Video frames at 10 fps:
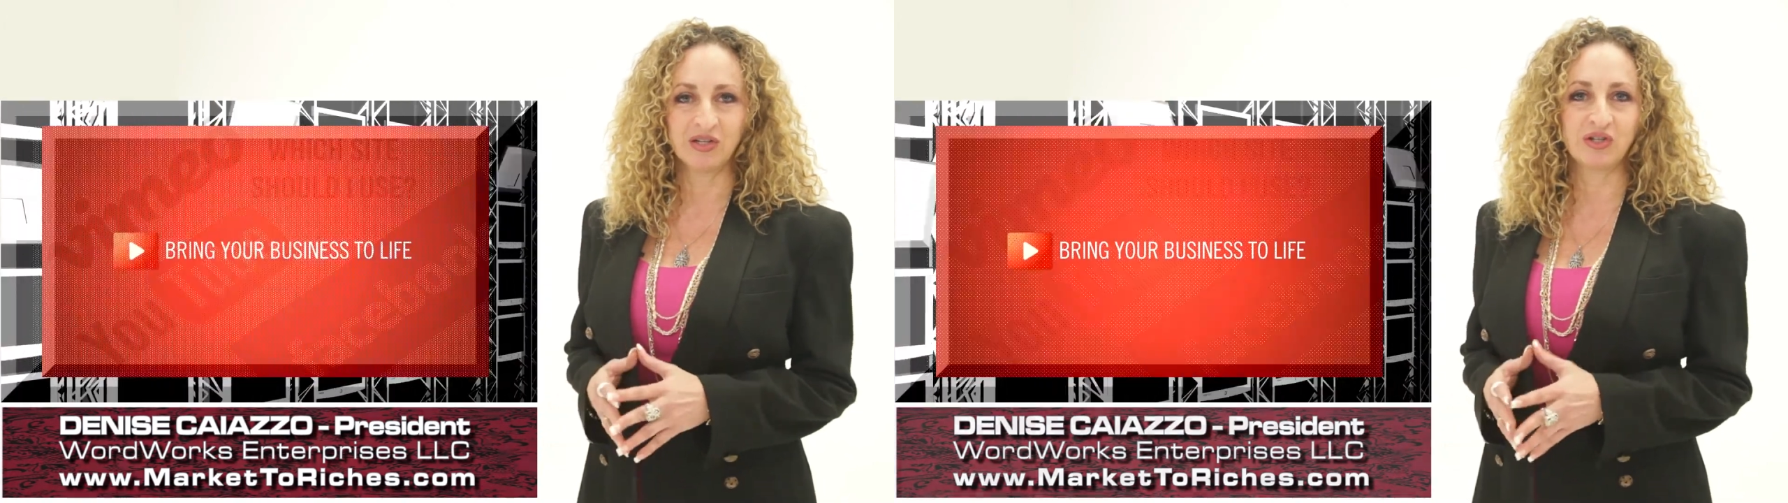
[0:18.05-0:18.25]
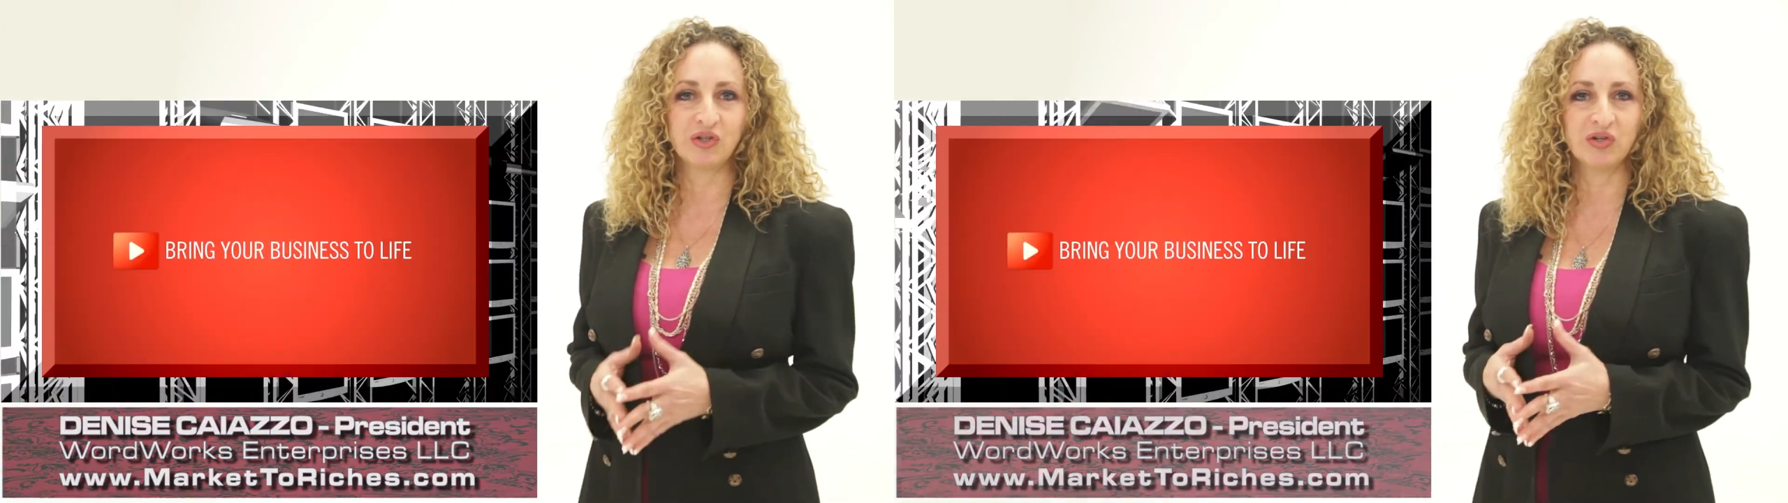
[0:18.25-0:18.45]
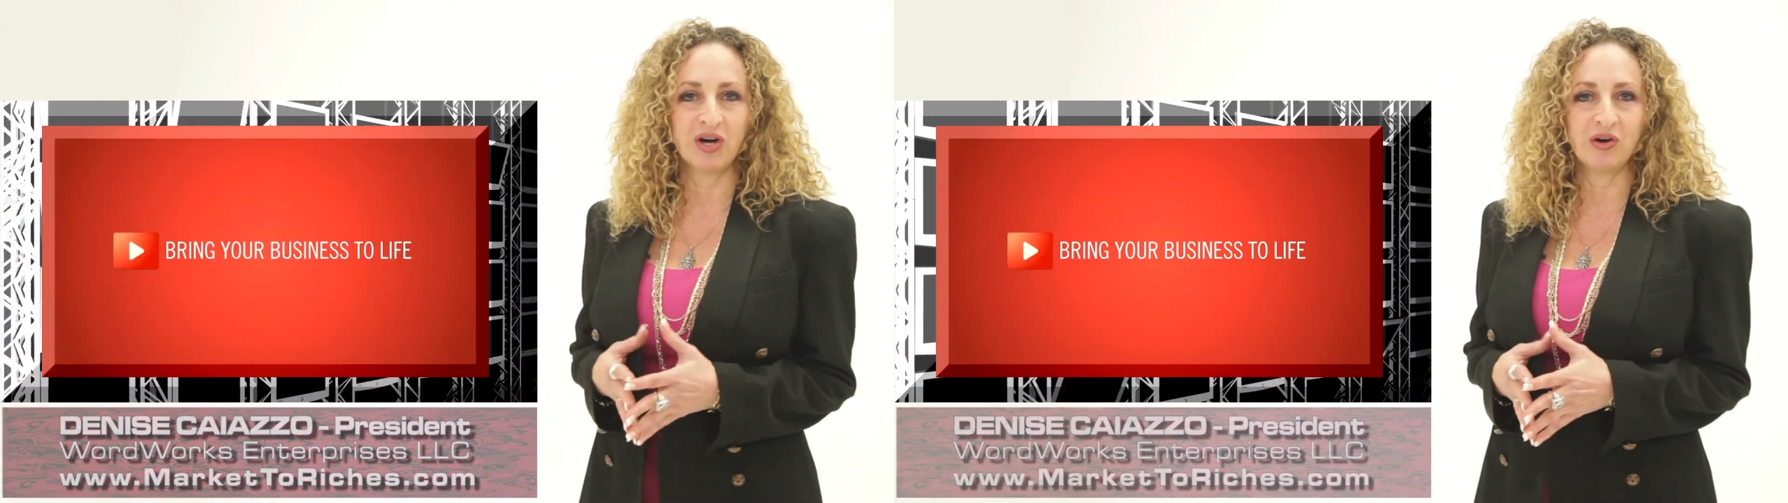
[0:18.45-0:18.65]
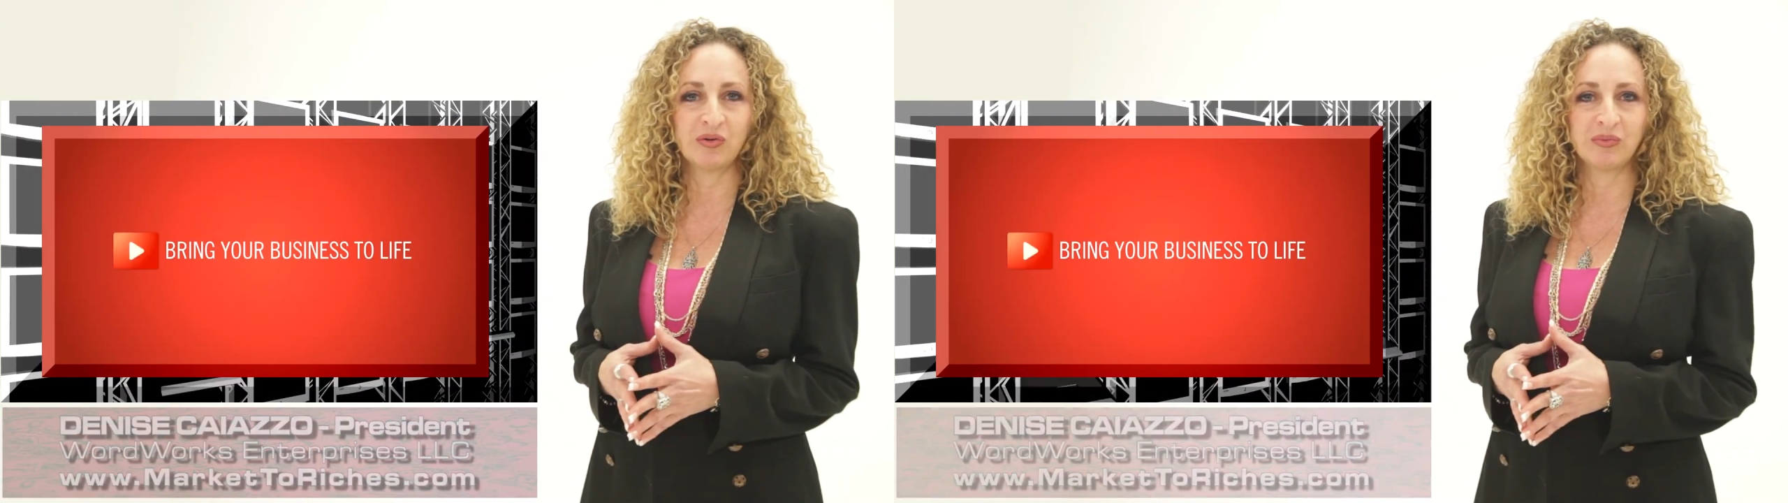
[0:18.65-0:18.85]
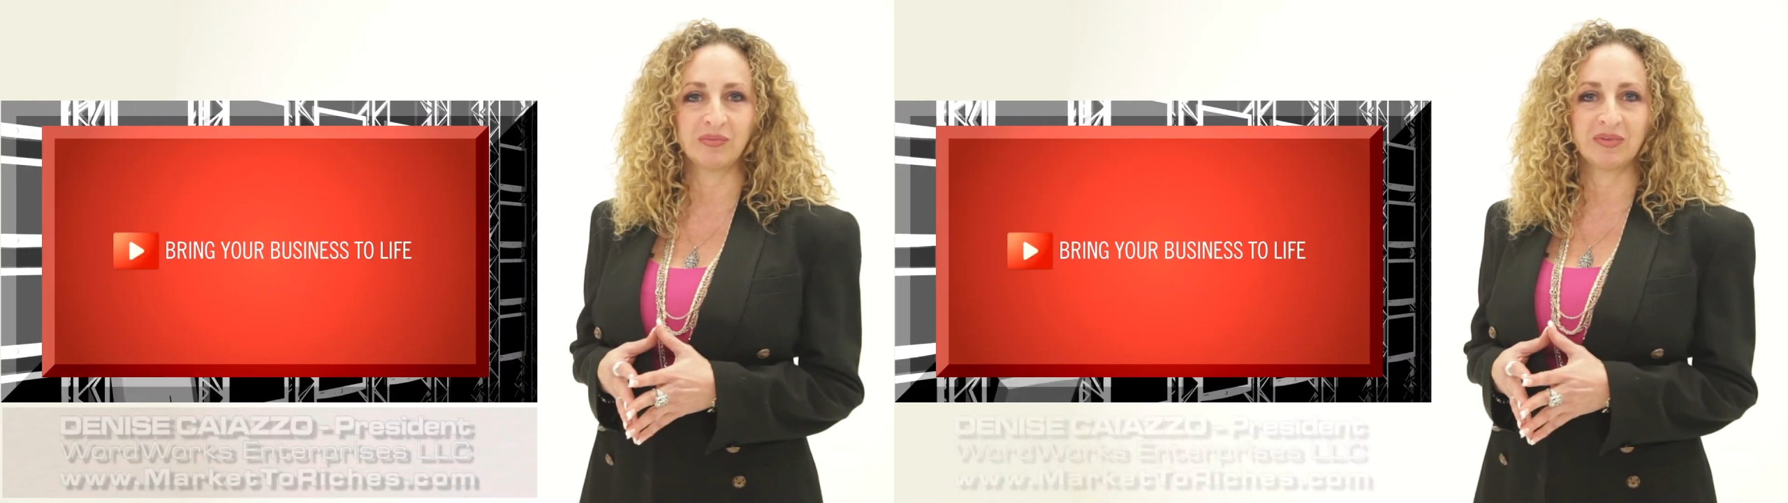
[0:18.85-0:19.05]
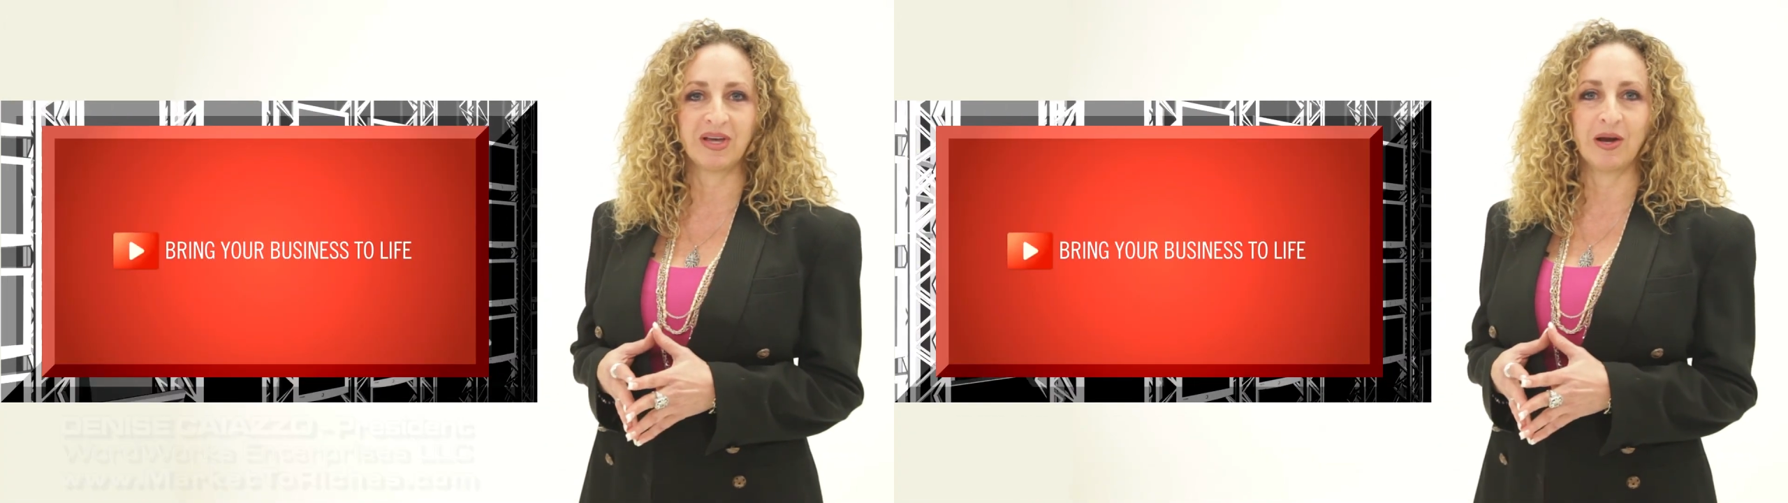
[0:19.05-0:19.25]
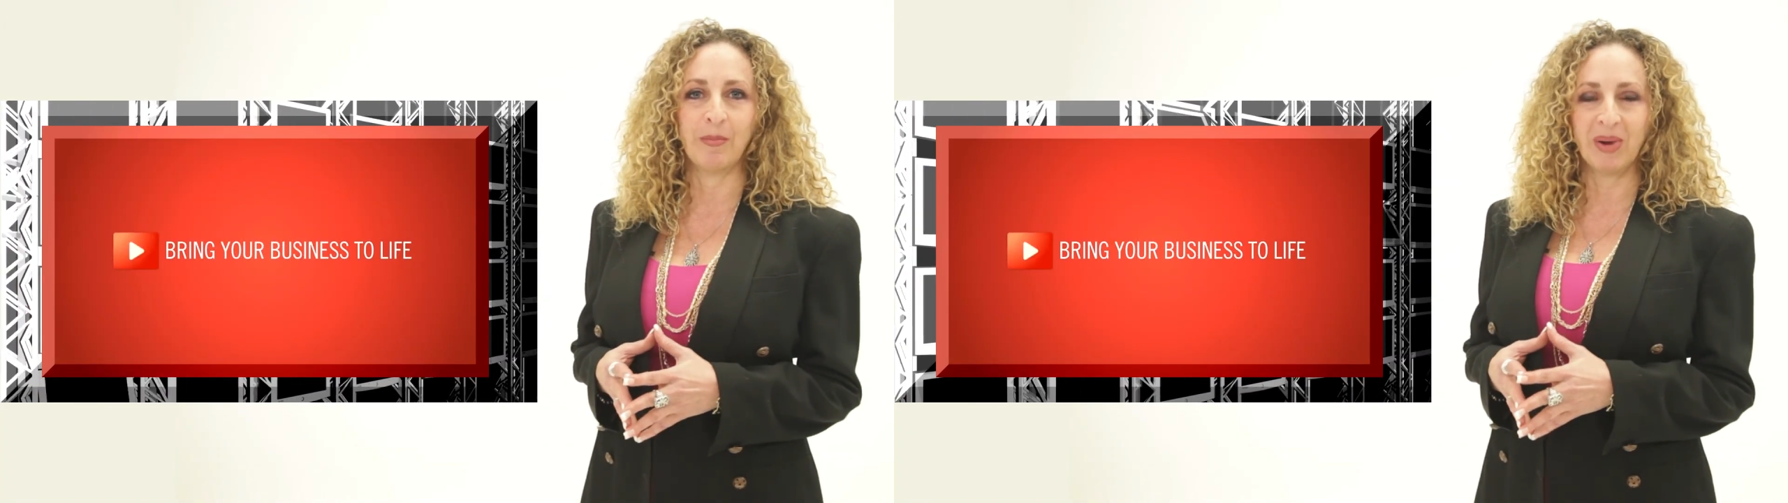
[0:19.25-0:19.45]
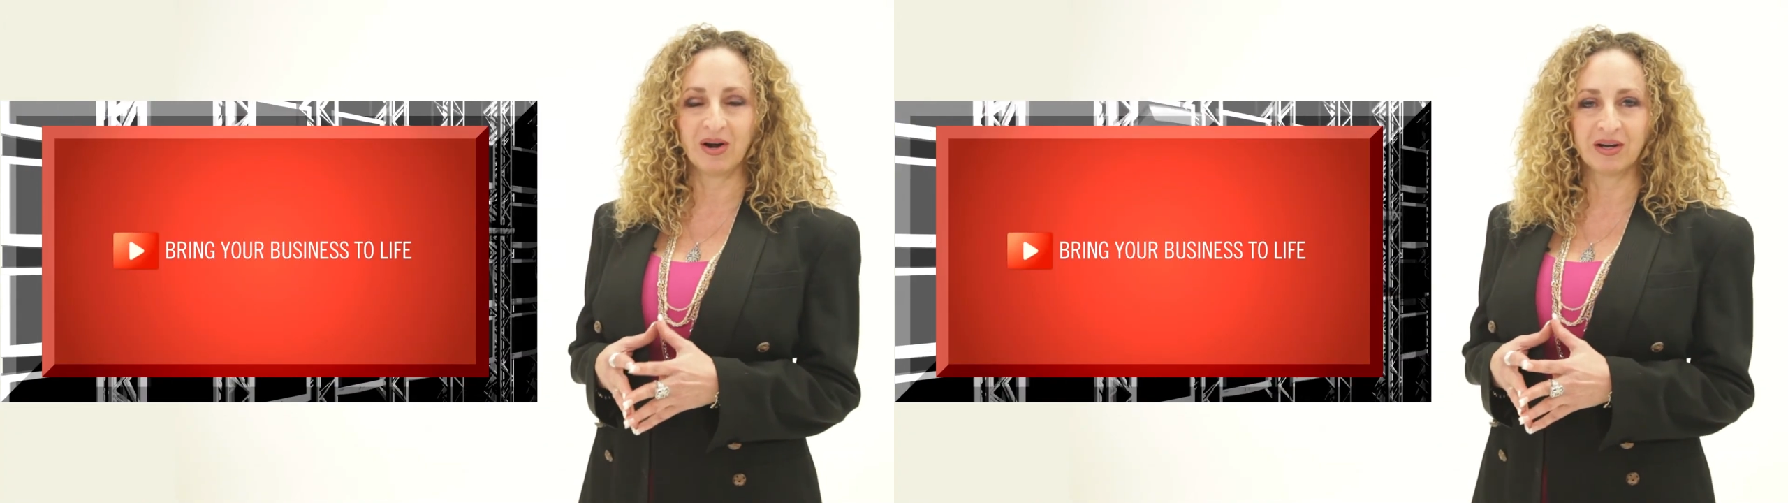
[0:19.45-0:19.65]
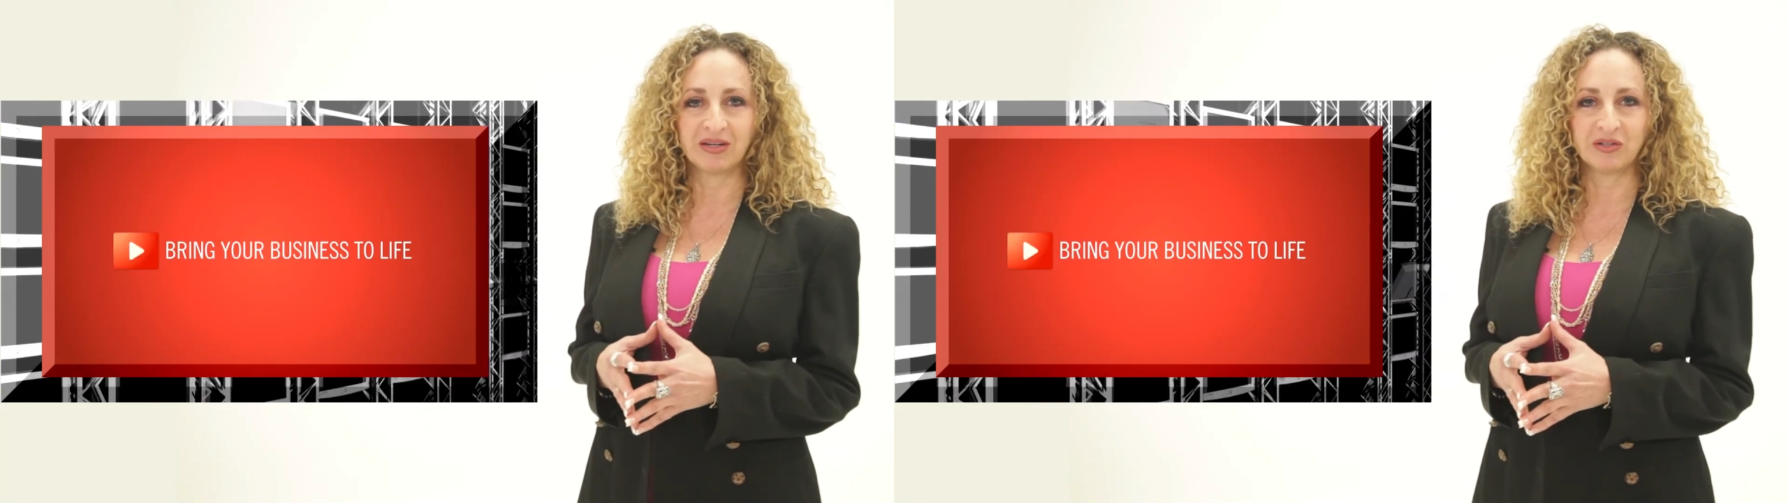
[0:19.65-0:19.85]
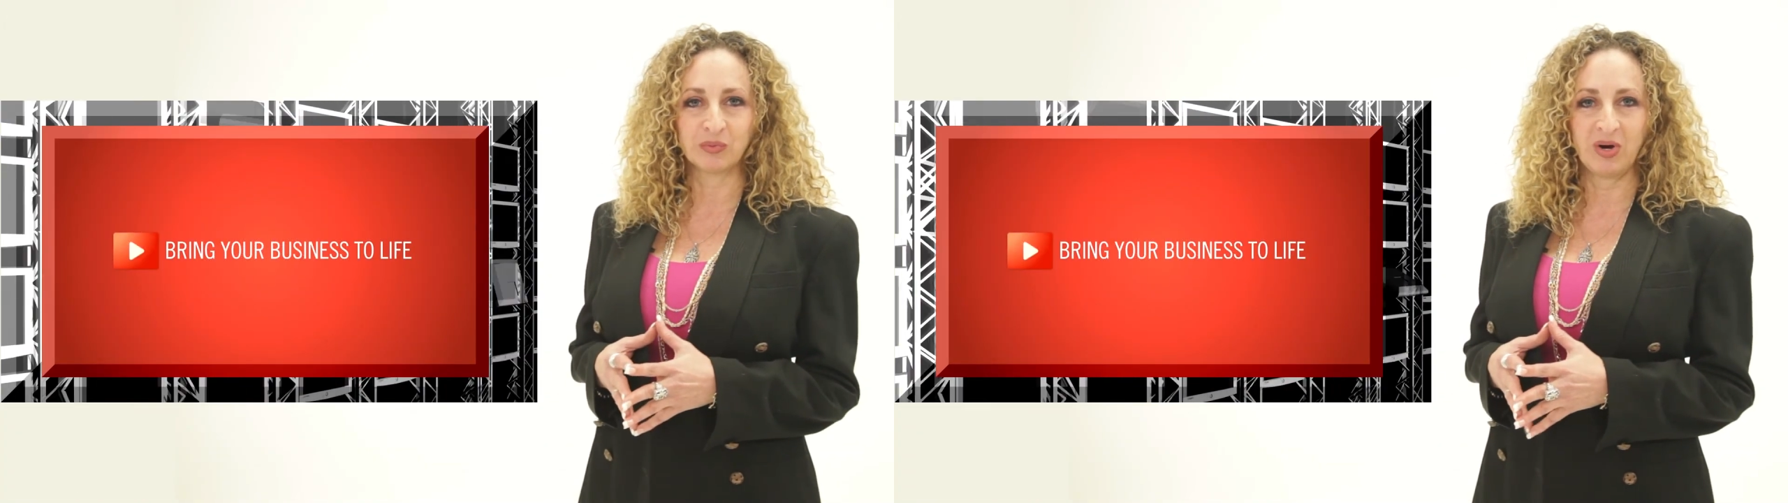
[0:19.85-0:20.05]
Did you know that
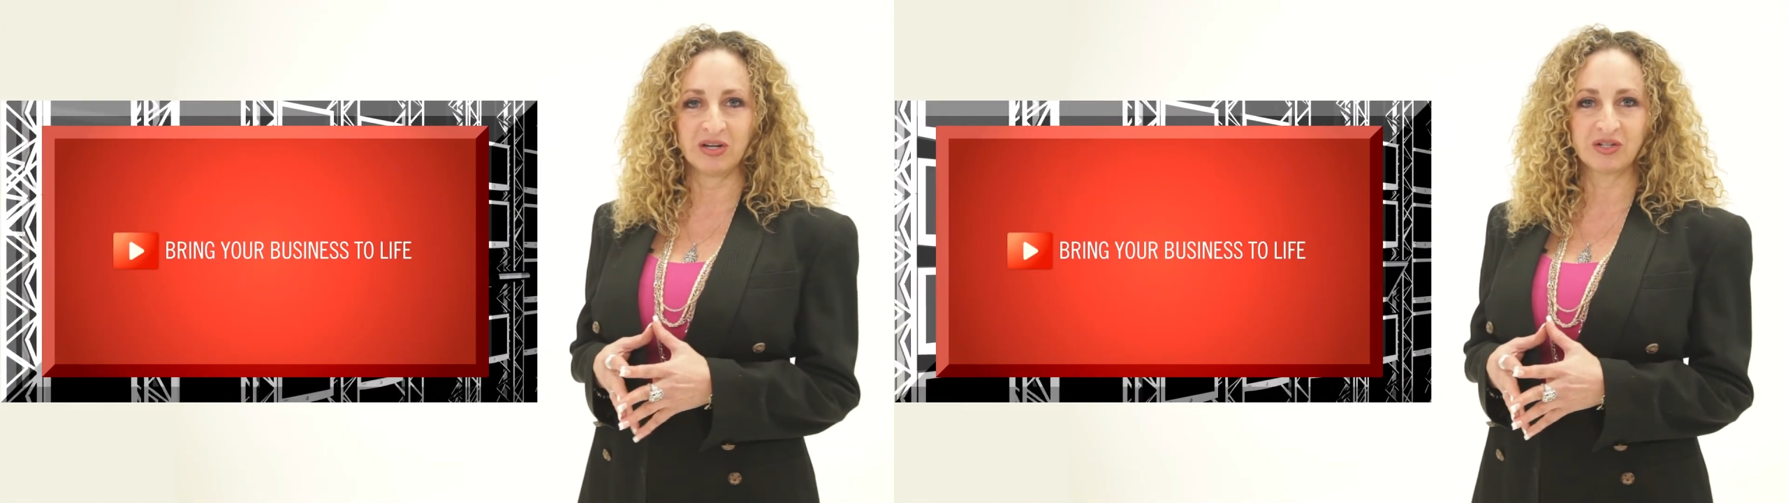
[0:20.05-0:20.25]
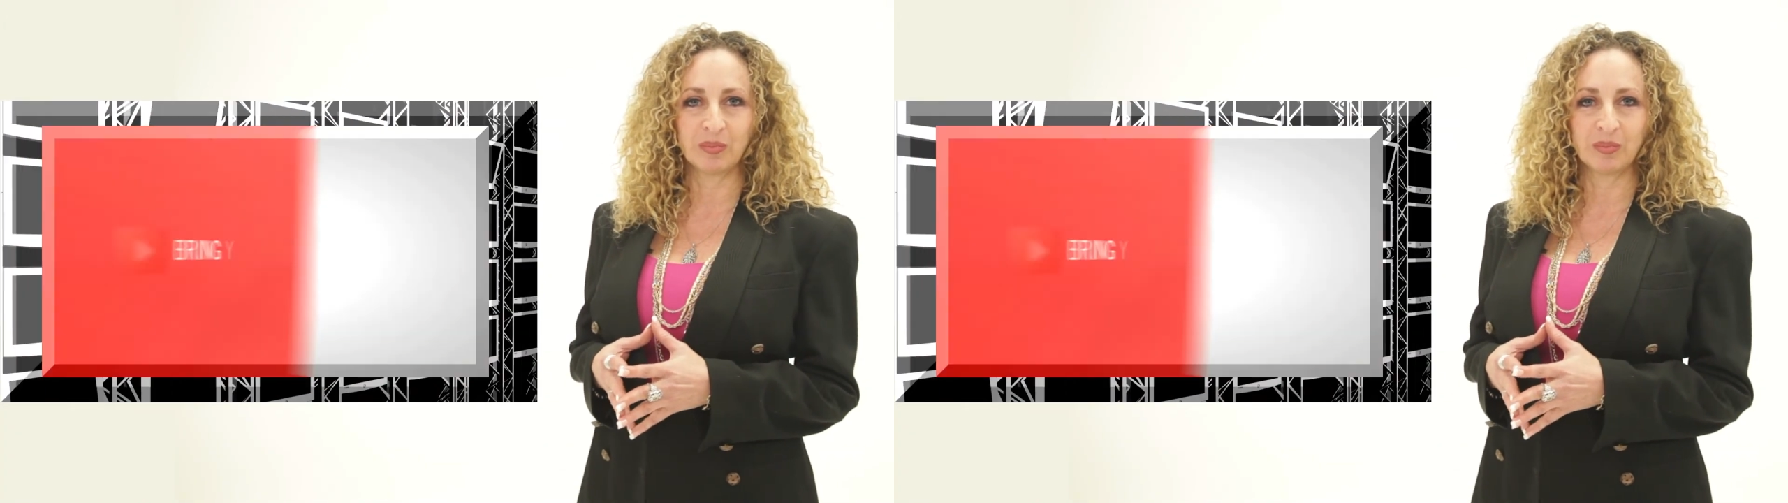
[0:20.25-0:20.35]
Americans watch